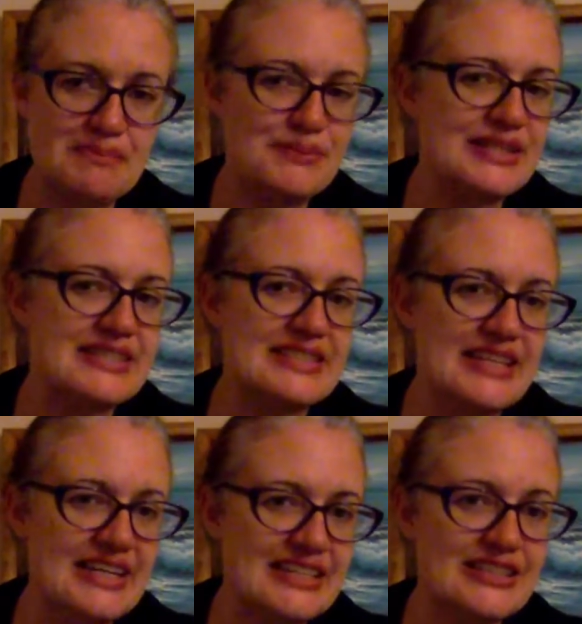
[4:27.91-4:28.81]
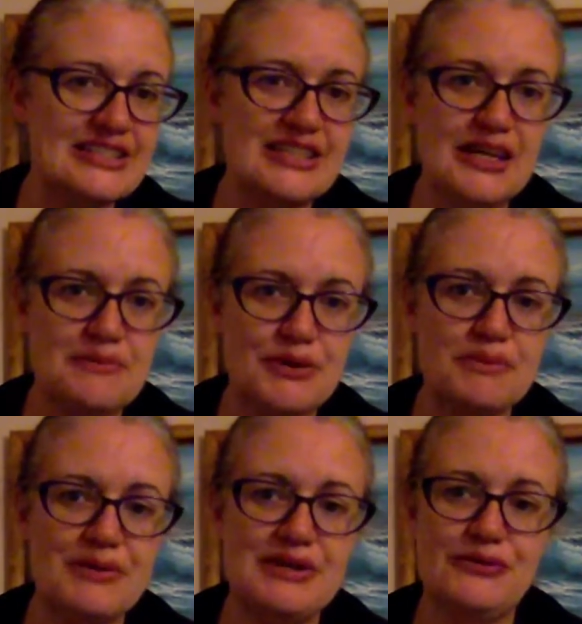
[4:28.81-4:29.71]
but it said it's
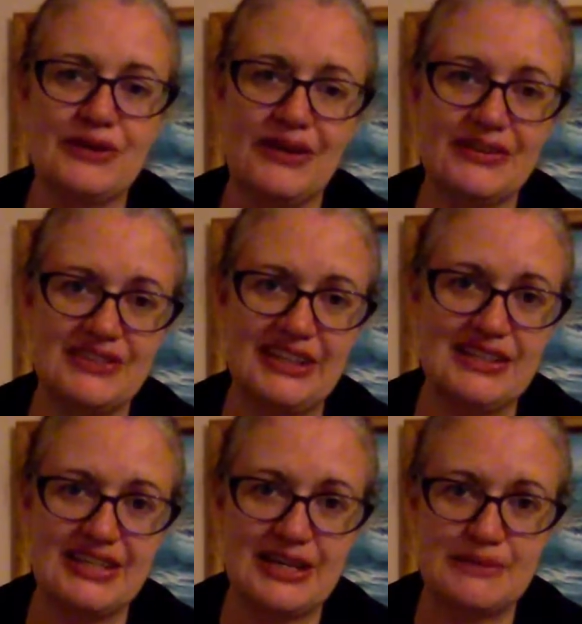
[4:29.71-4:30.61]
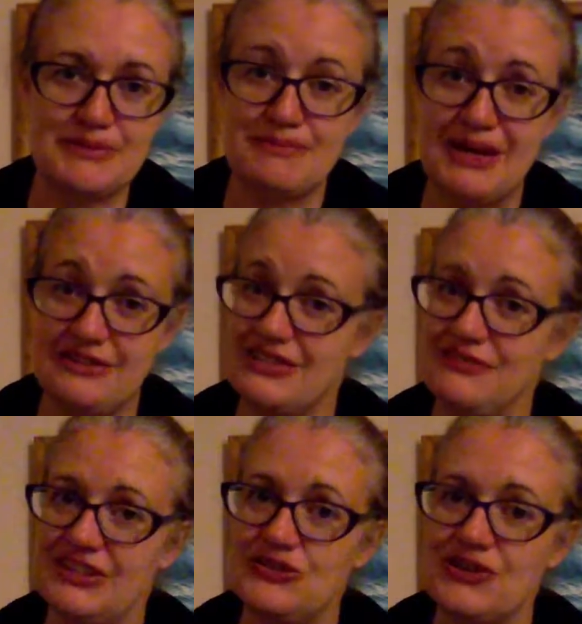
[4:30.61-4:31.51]
appropriate for all skin types. Mine is
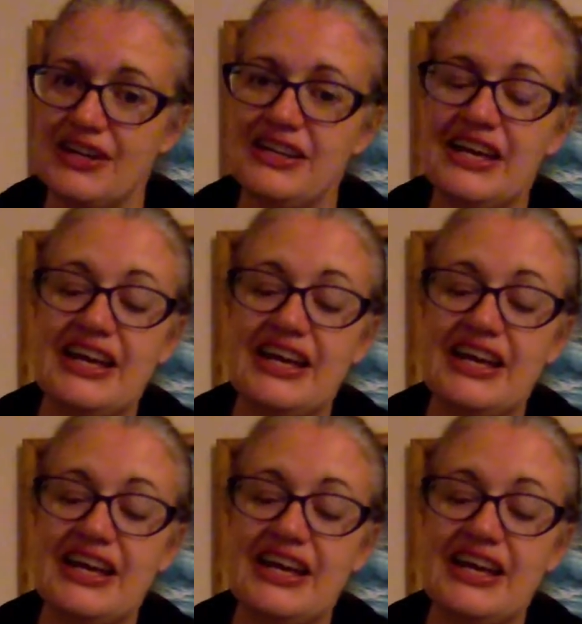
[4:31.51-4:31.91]
definitely dry.